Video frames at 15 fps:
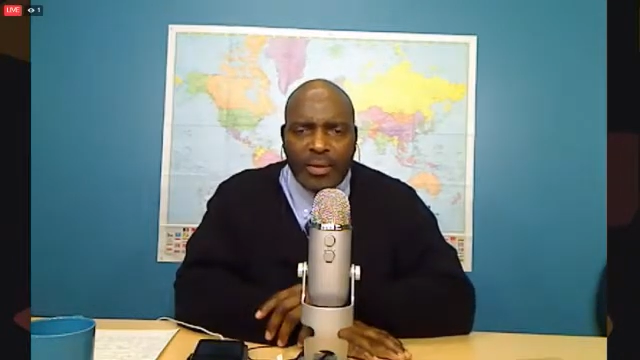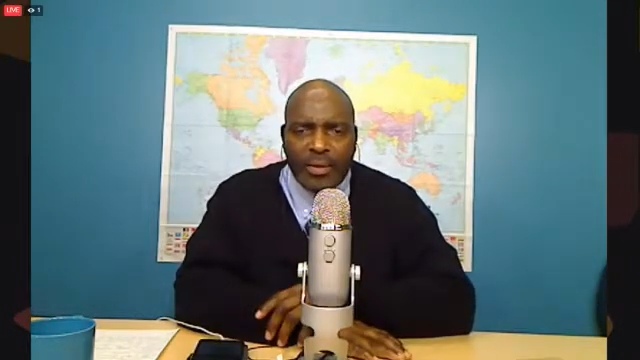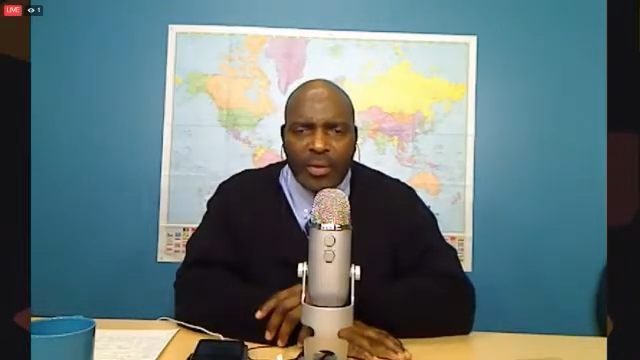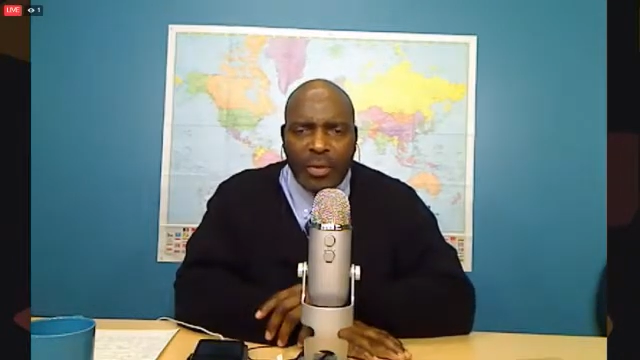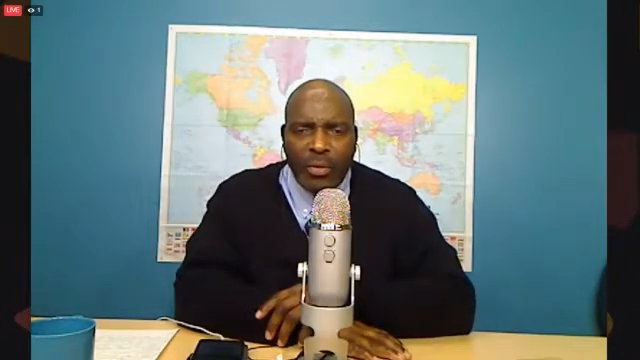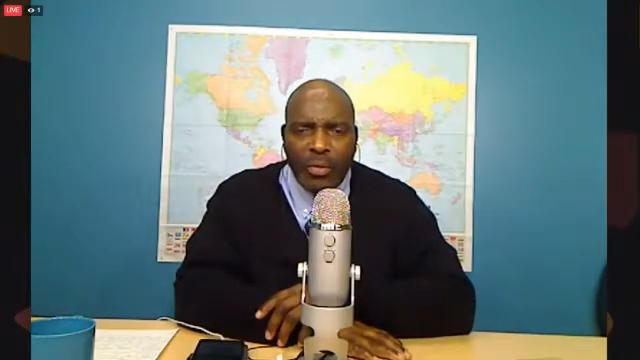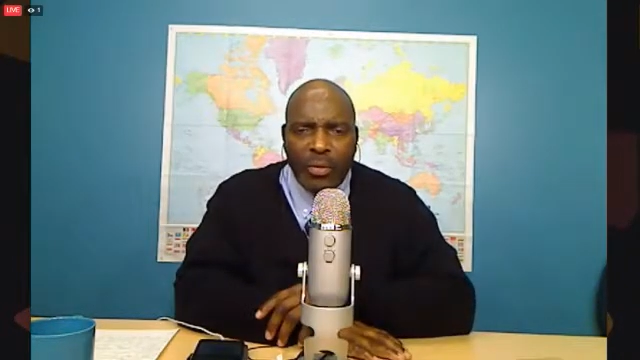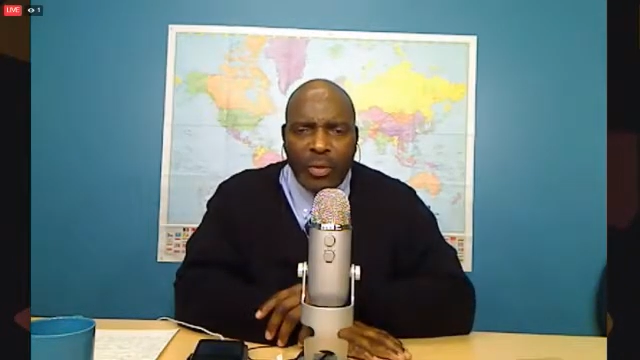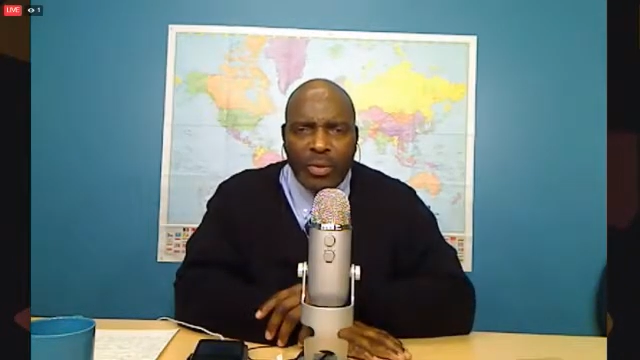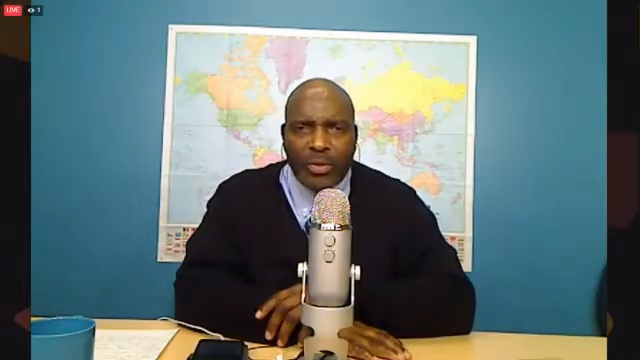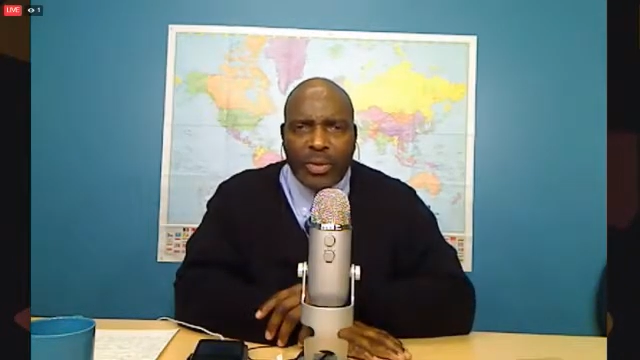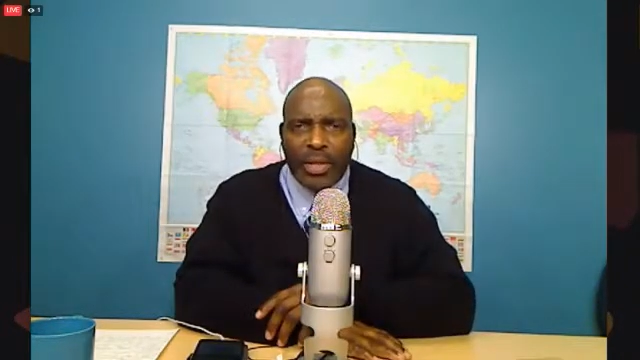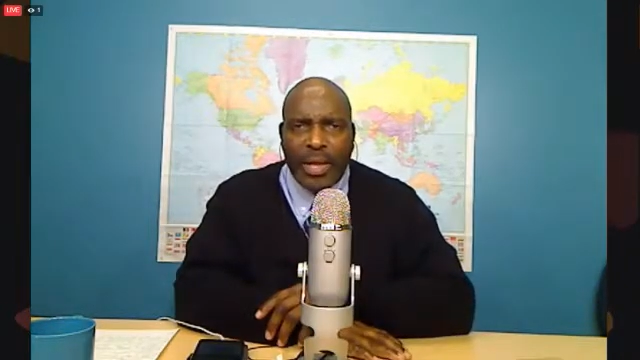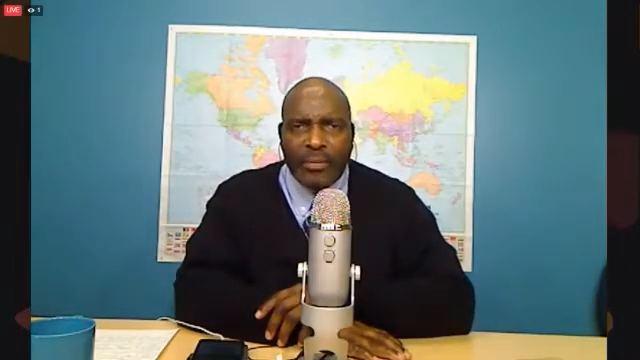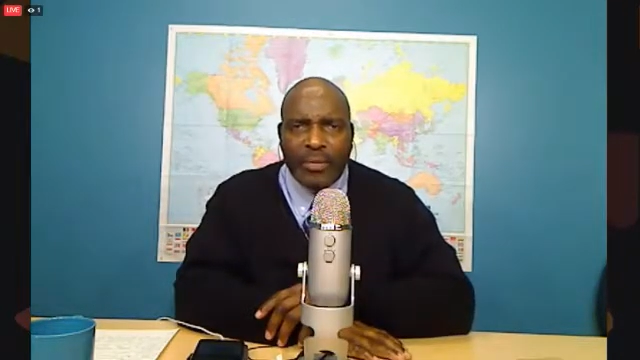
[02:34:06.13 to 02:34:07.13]
So we'll
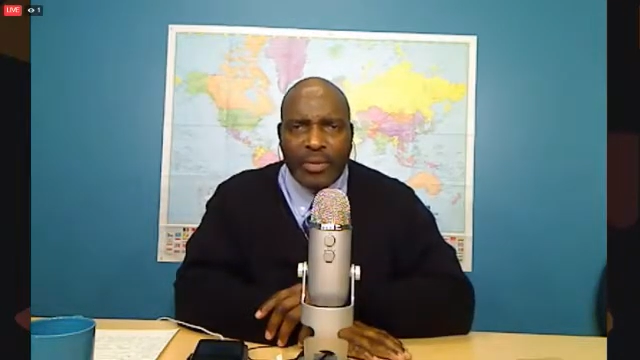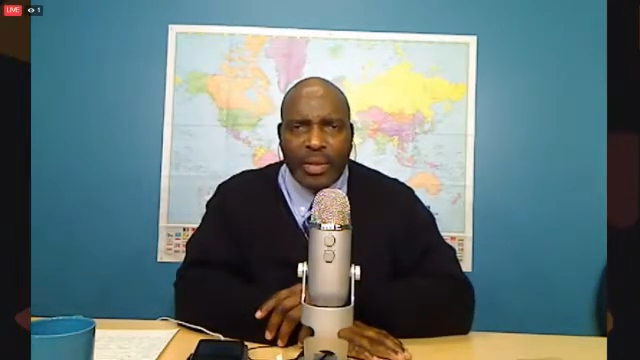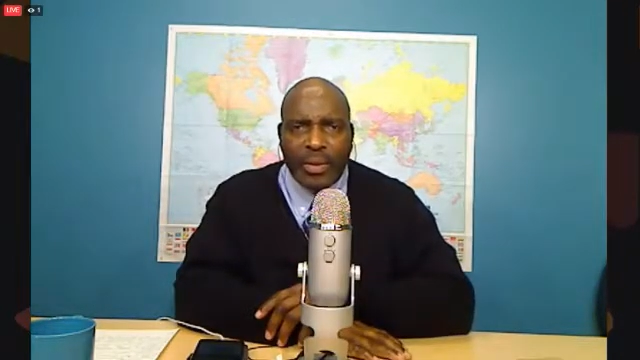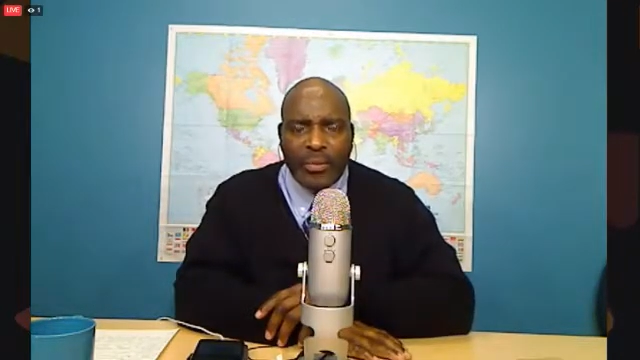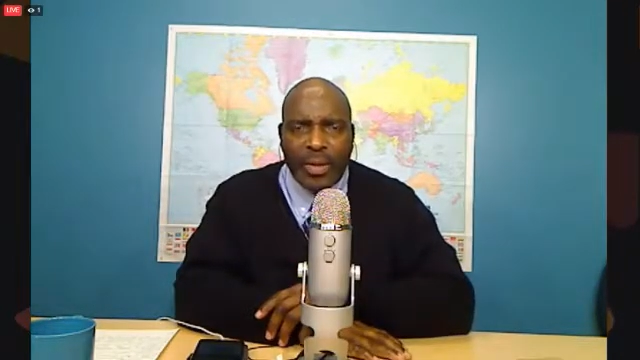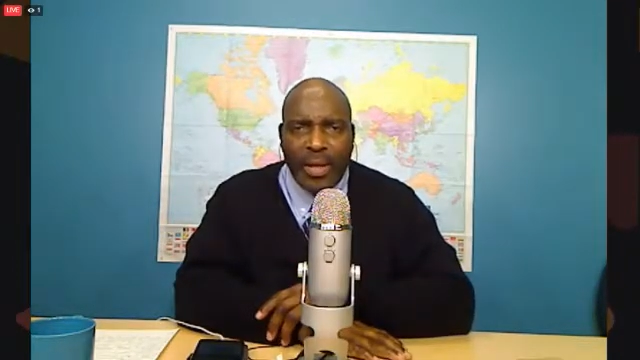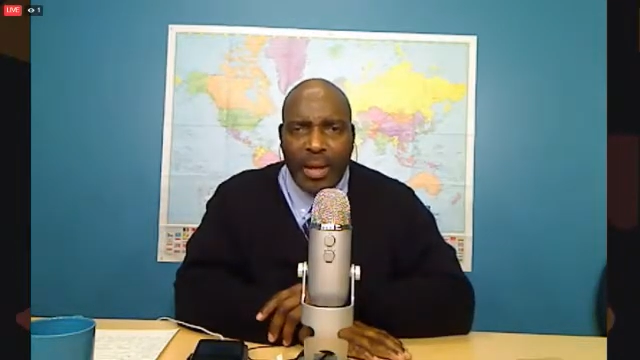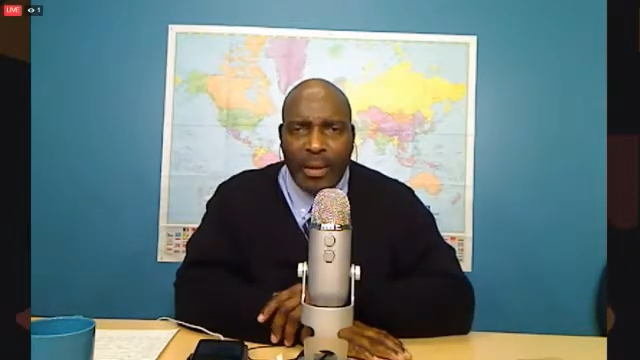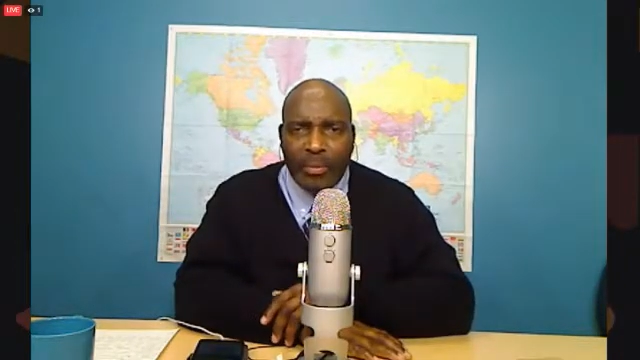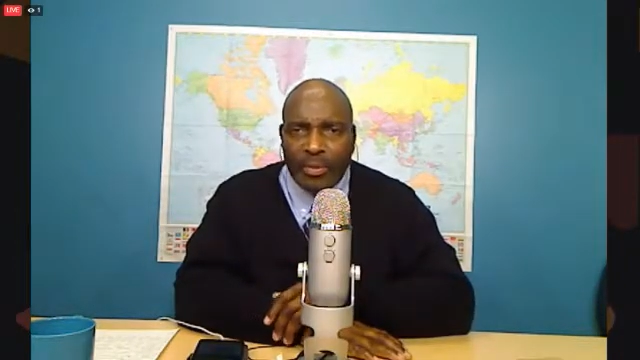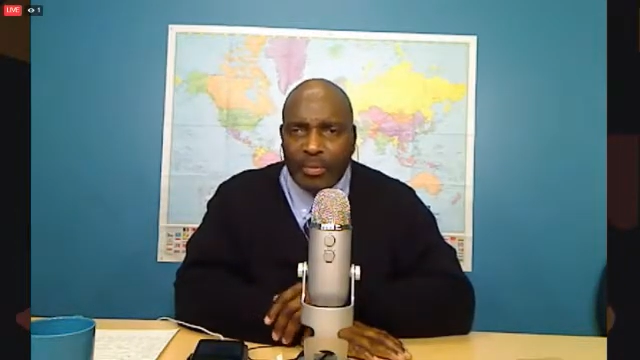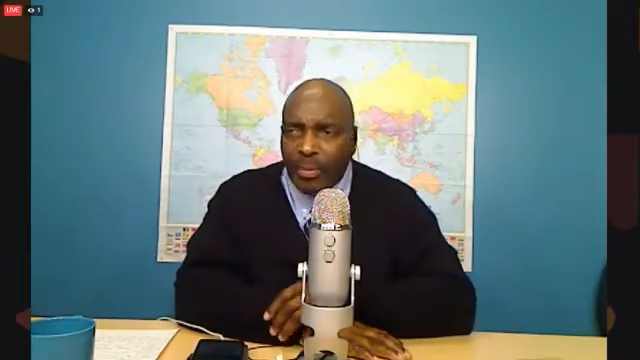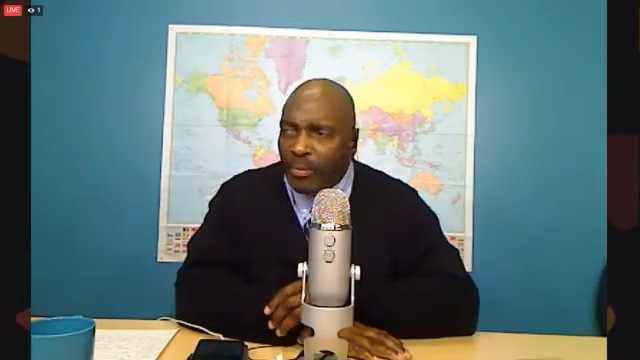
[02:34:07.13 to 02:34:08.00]
just have to see what happens.